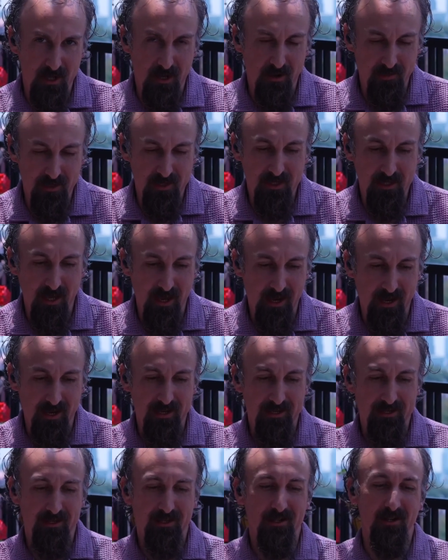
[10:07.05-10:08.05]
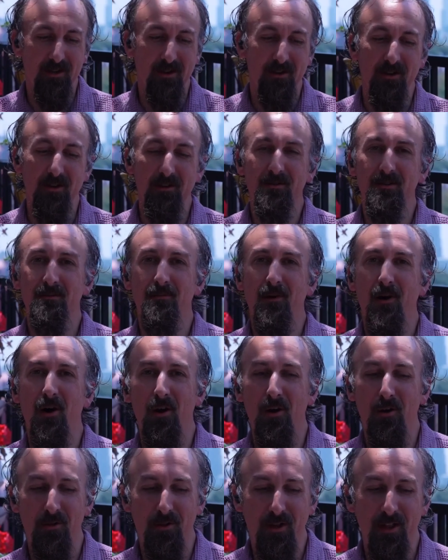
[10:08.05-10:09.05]
I would say, as you know, to
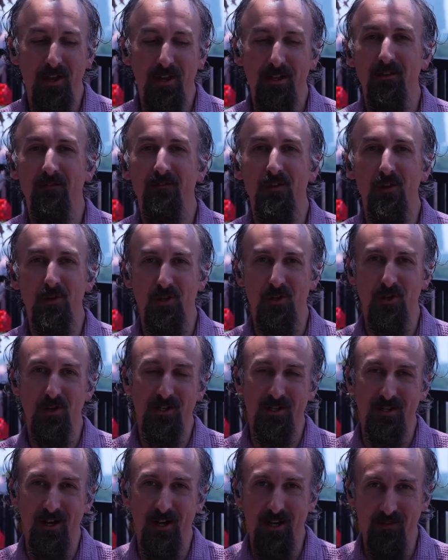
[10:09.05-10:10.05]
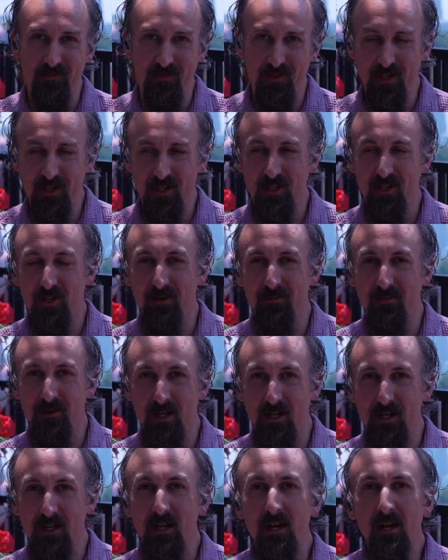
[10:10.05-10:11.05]
borrow the future is not evenly
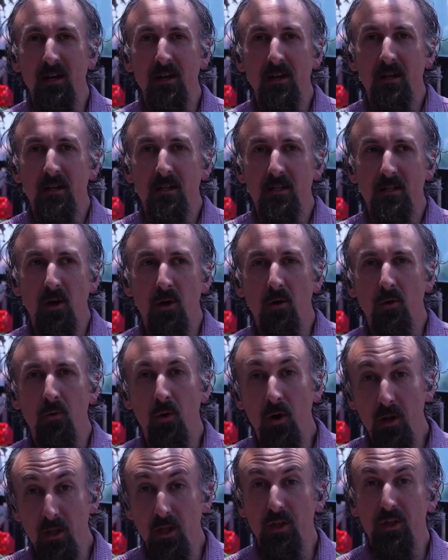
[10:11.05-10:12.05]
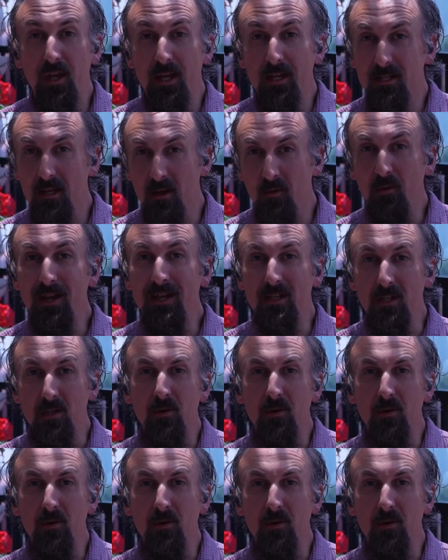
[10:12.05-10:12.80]
distributed. So one of the things that we do a